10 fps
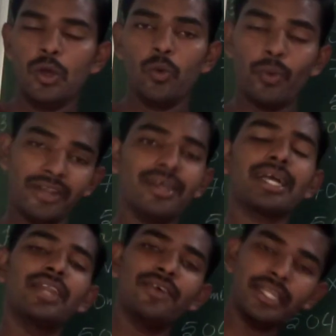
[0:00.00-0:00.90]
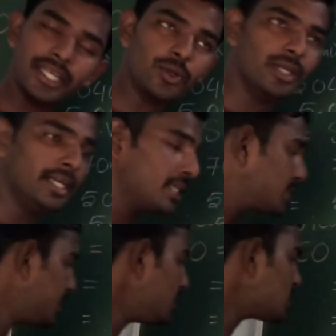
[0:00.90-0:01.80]
When you are converting into liters,
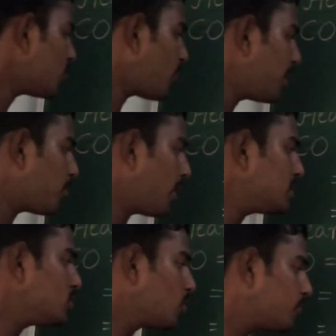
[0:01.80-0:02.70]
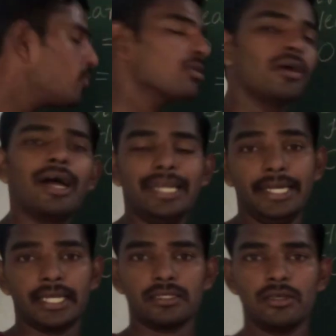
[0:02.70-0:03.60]
that is 5.04
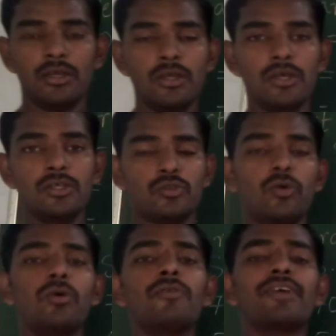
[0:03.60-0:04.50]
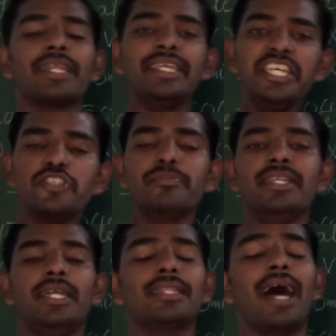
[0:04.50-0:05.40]
liters. So for each
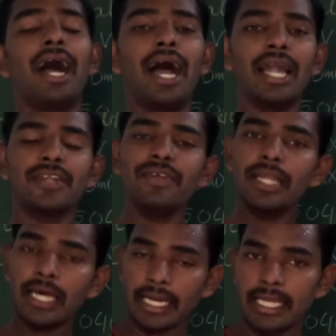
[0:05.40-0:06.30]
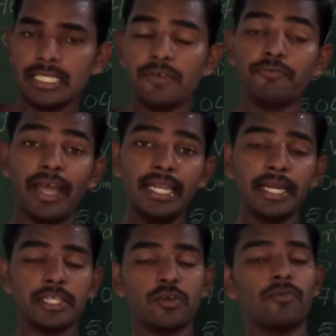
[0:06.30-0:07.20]
minute, the heart will release 5
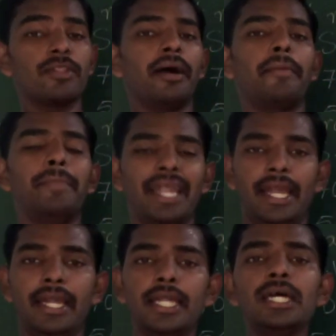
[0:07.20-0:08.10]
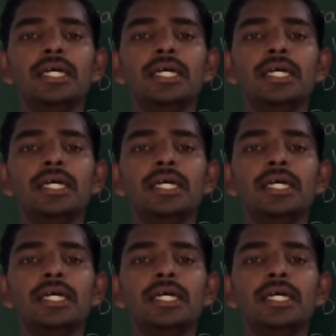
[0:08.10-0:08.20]
liters of the blood